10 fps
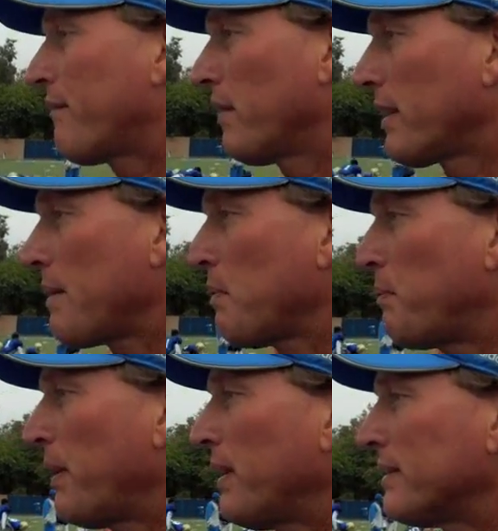for a couple
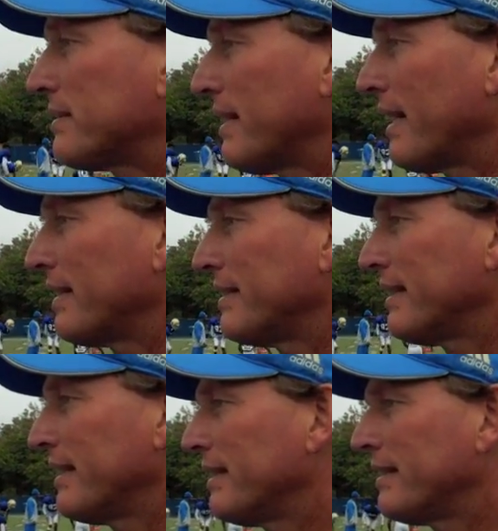periods today,
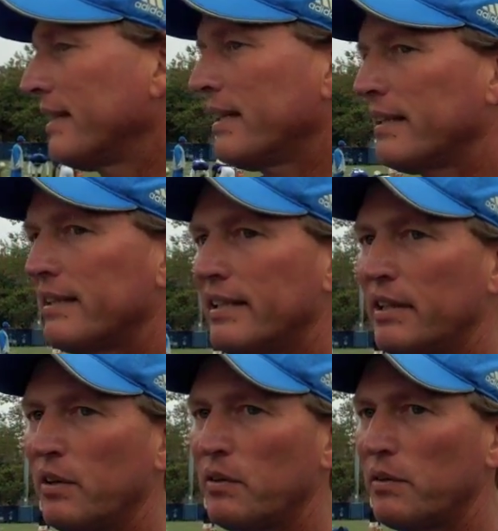and at
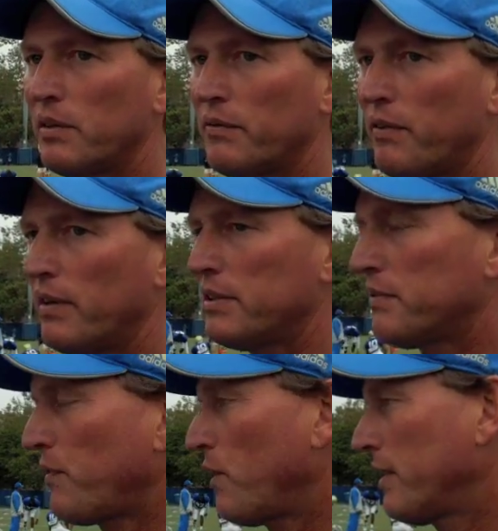least
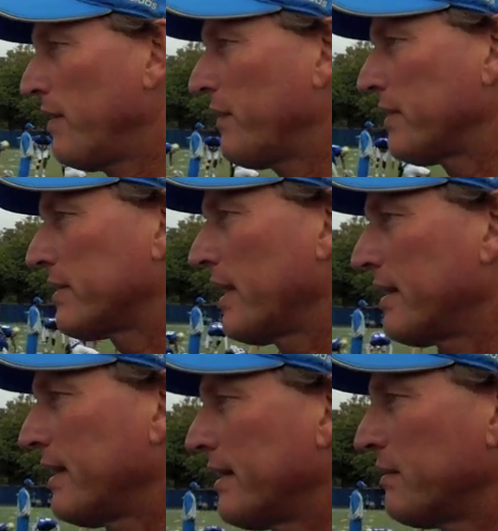for our defense, and I
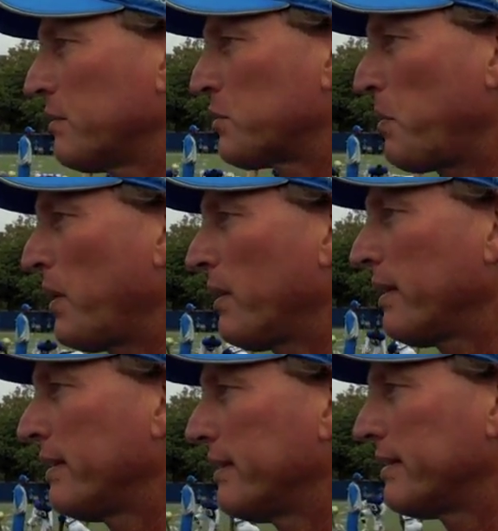think it was
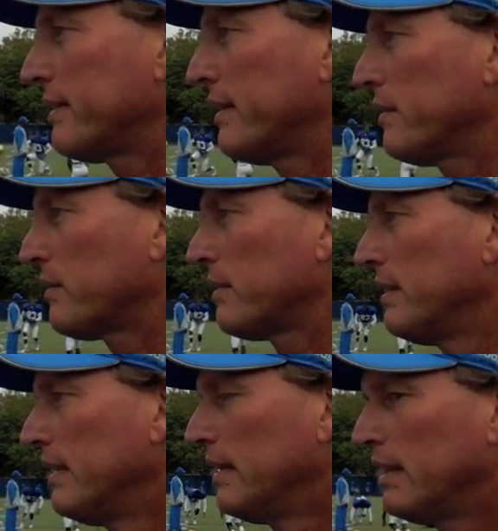spirited. And
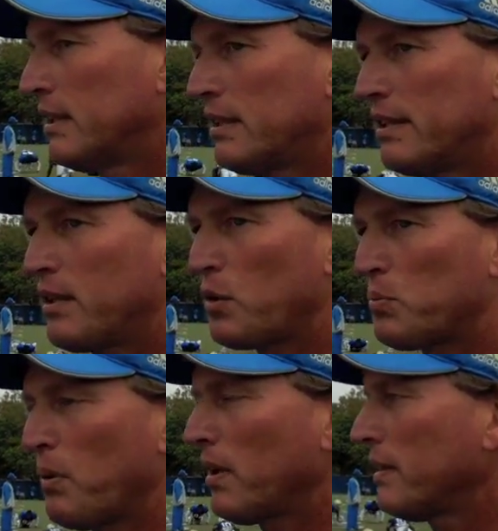
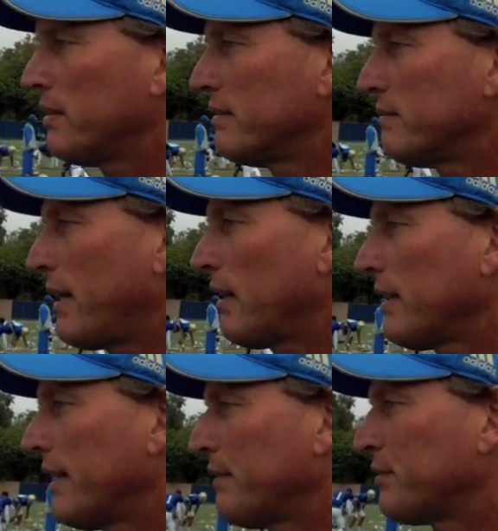Coach Bulla, who
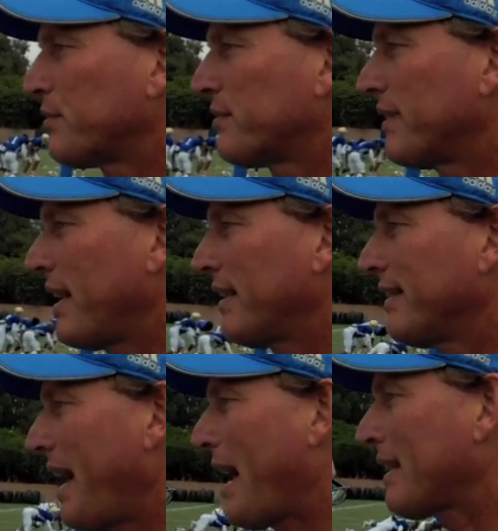rarely gives
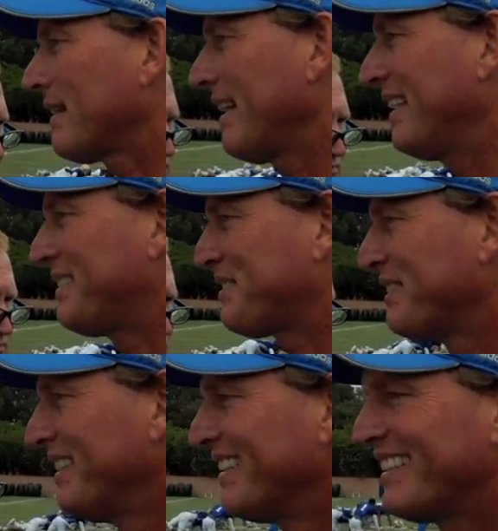accolades,
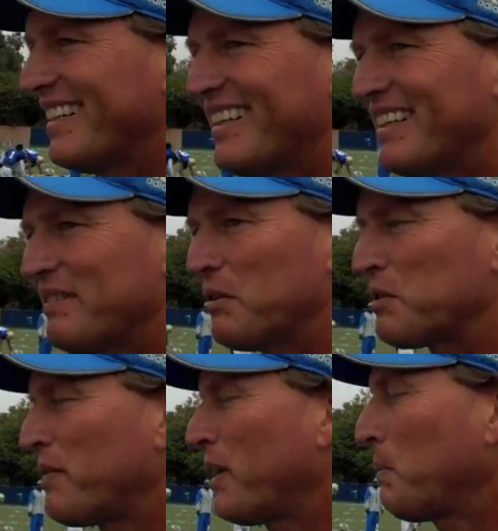was
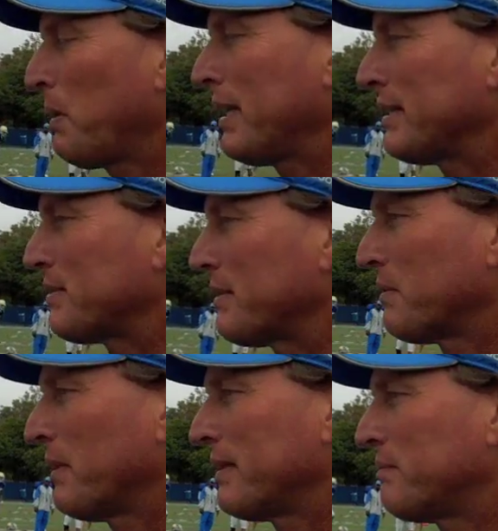very pleased with
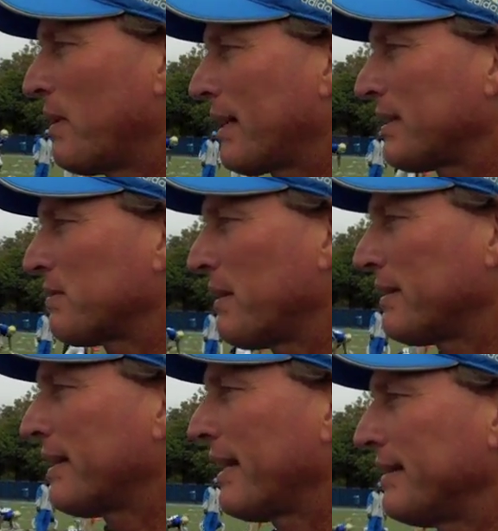the way practice ran
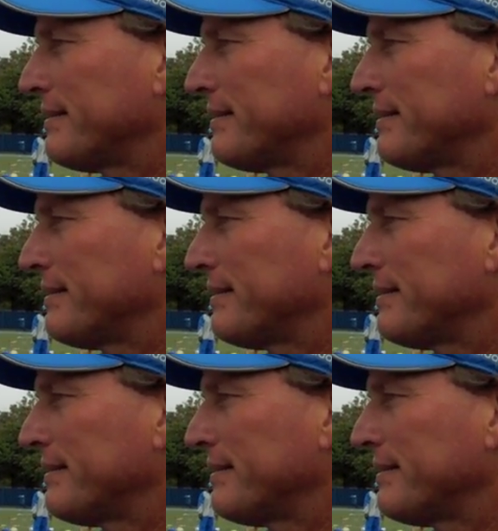today.